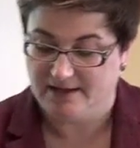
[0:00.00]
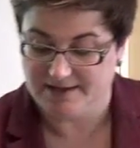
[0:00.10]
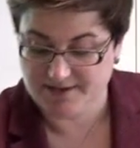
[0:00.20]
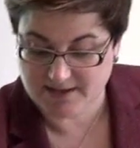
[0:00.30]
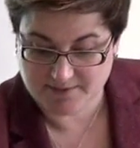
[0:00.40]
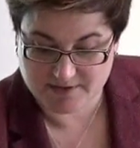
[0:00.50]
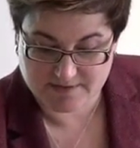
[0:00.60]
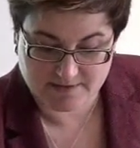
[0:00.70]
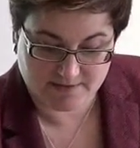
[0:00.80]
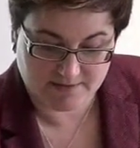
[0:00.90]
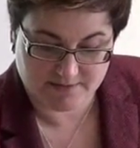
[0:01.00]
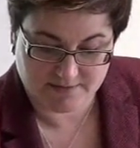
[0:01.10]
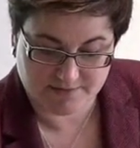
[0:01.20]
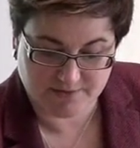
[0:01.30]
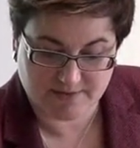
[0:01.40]
I think I'm going to
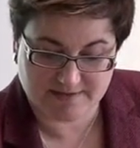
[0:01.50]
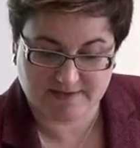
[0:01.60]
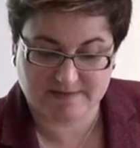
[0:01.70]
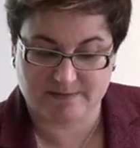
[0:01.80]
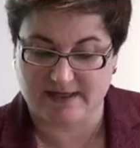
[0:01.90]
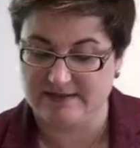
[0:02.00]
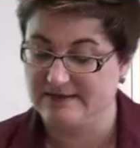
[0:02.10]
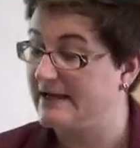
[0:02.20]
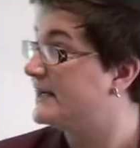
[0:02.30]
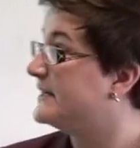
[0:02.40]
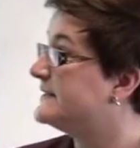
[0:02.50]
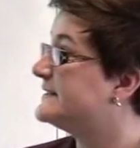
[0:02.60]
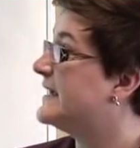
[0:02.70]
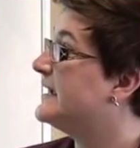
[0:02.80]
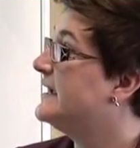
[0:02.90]
do it this way instead and
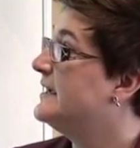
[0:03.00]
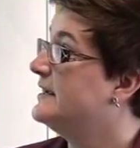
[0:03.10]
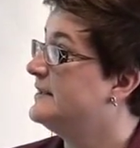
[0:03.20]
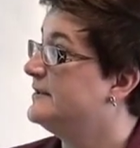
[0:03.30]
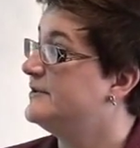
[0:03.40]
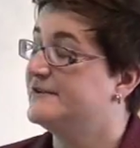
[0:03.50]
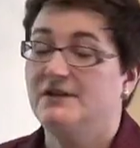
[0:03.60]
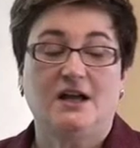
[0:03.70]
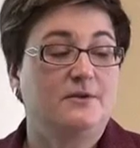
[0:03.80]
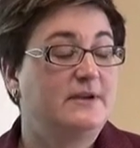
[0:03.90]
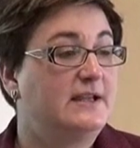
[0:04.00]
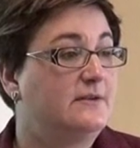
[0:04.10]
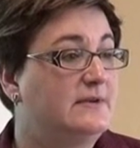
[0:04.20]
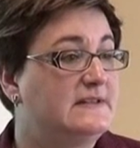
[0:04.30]
say, there's a lot we,